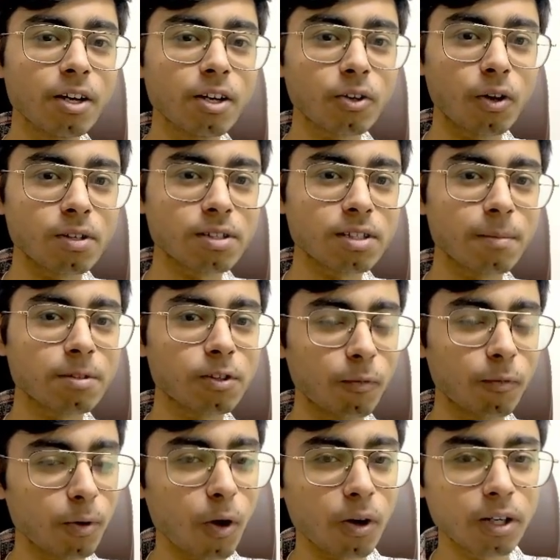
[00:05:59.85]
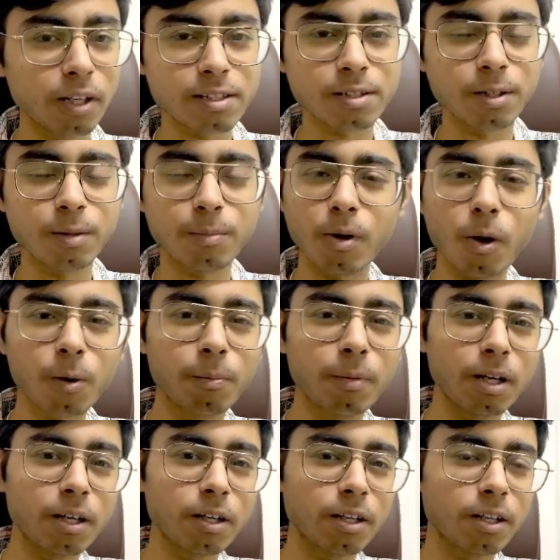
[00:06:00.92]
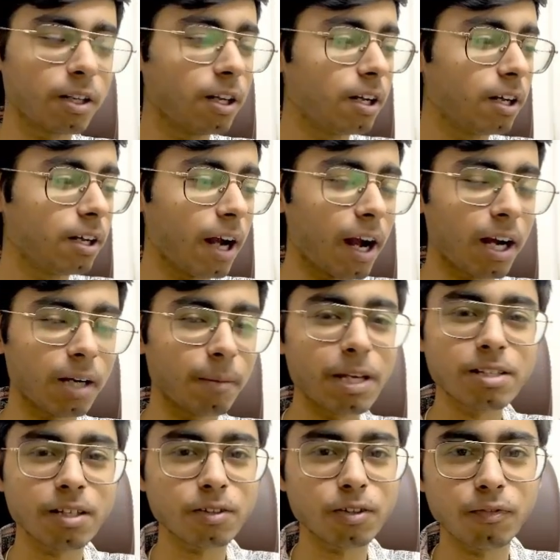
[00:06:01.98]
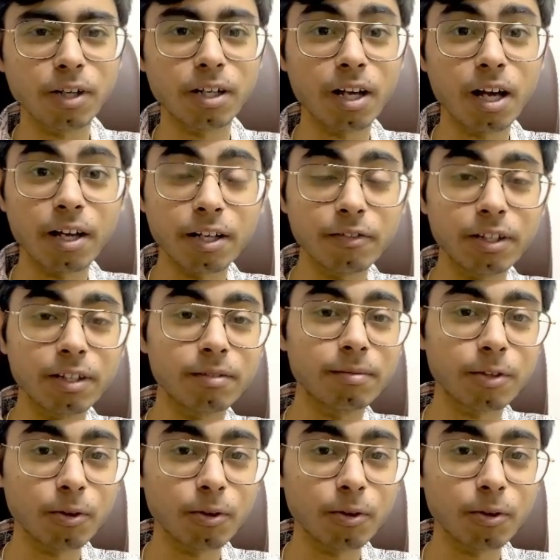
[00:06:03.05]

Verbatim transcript: concepts of block listener, block builder, and basics of Flutter are even, you